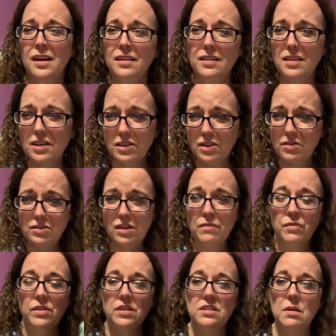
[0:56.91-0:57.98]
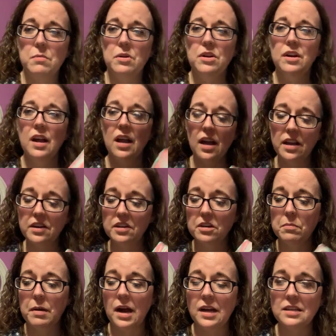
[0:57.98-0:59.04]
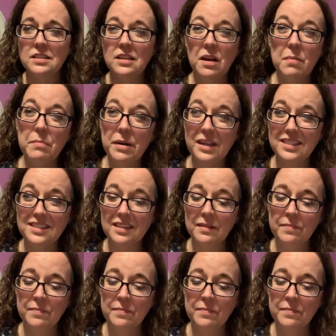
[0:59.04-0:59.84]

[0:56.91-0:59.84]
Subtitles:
that they're using for the summer editor box, but